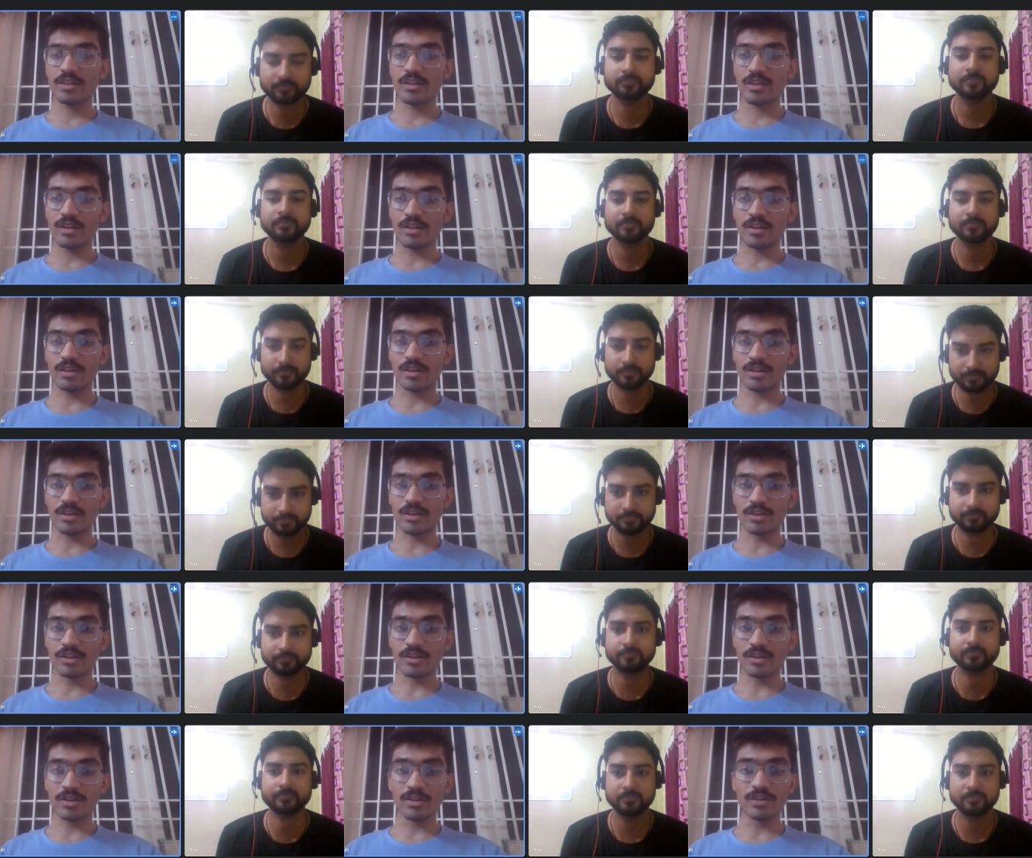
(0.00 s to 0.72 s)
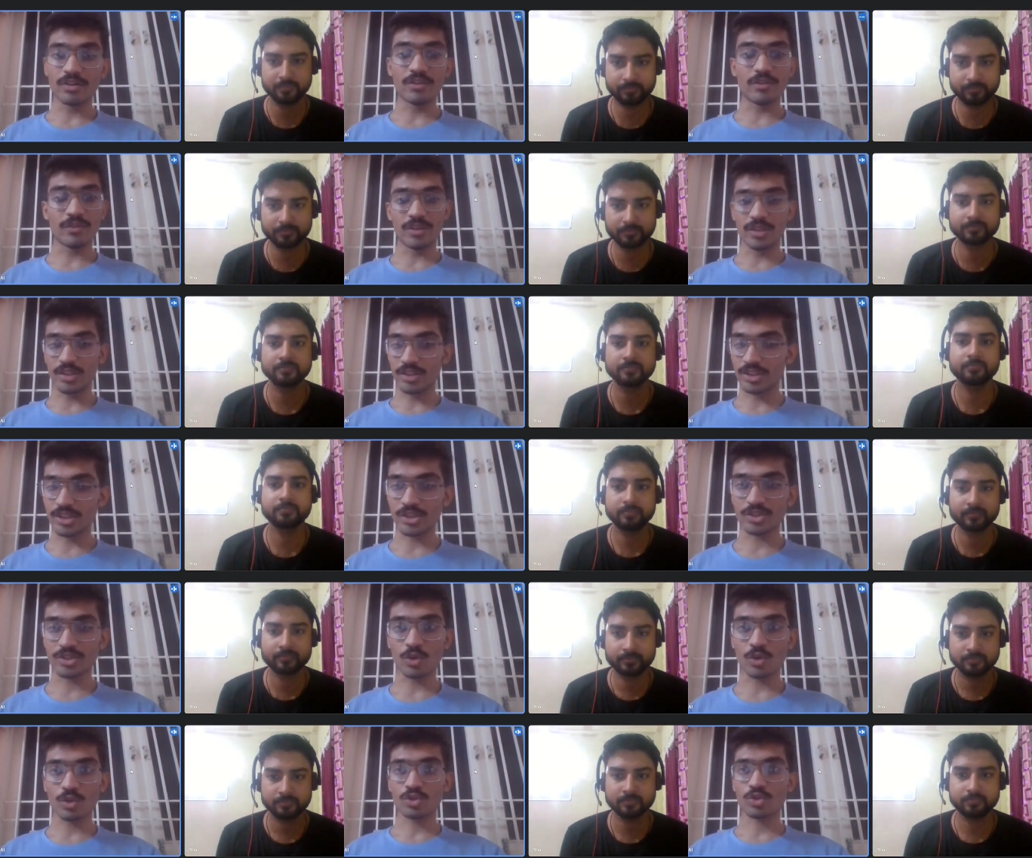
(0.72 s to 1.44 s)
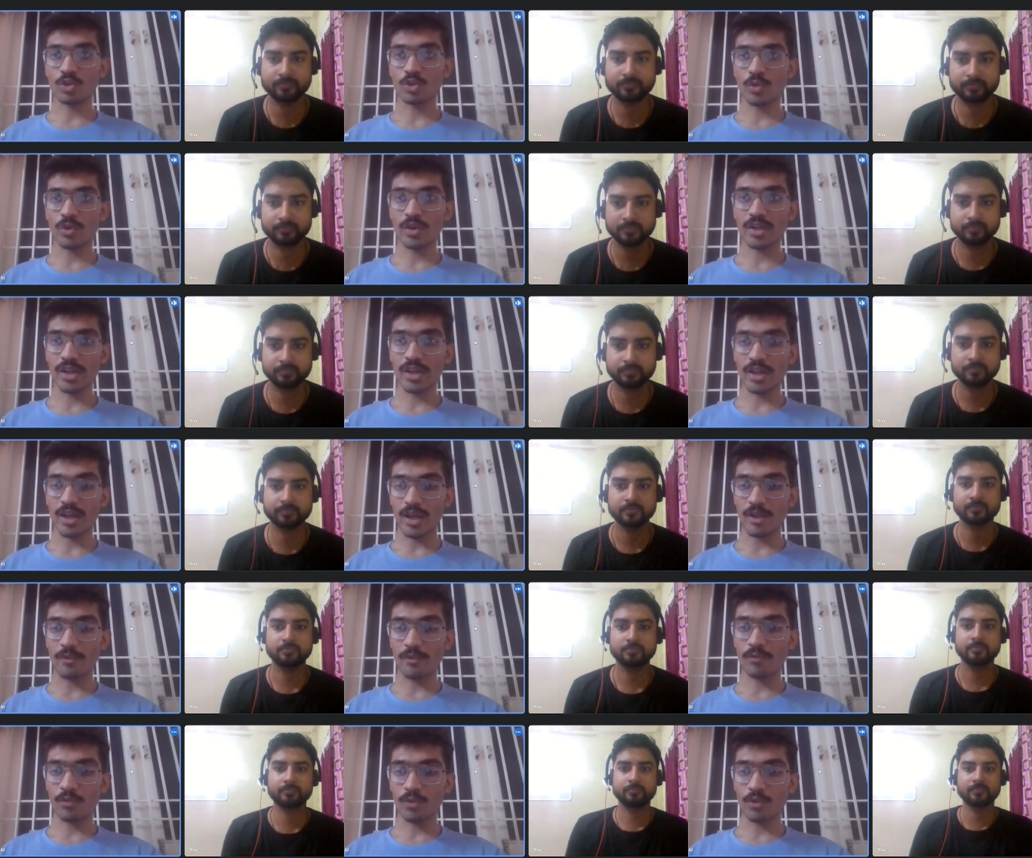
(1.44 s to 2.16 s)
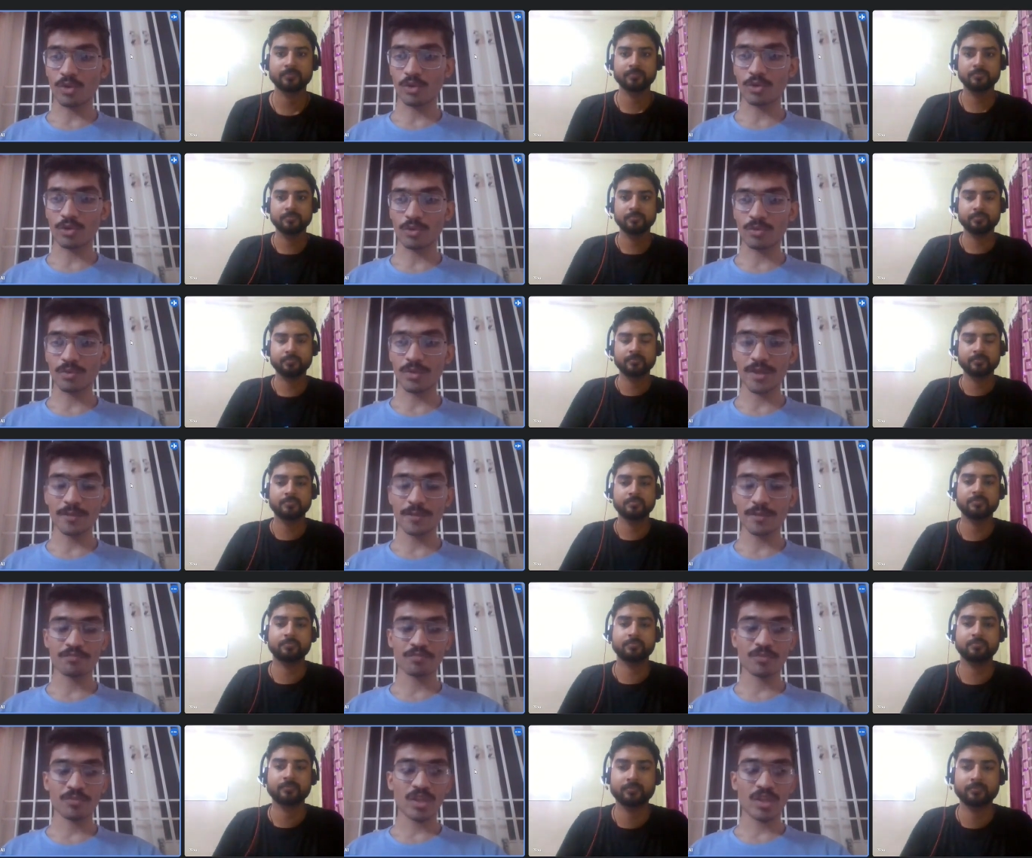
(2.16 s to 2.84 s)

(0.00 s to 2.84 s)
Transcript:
Speaker 1: uh, which is also very helpful to me.